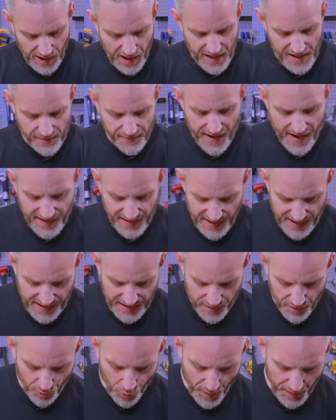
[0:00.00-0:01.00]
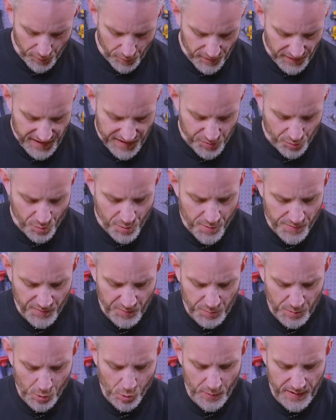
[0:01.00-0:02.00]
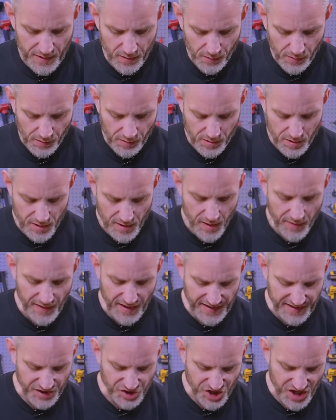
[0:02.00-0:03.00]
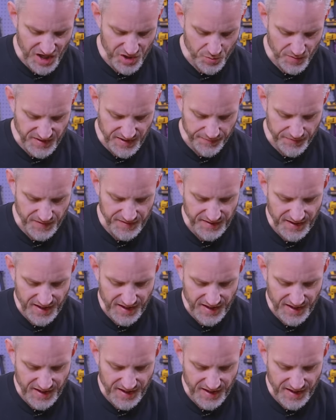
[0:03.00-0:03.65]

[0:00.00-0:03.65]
I have had a quick release removable wheel that I could change with different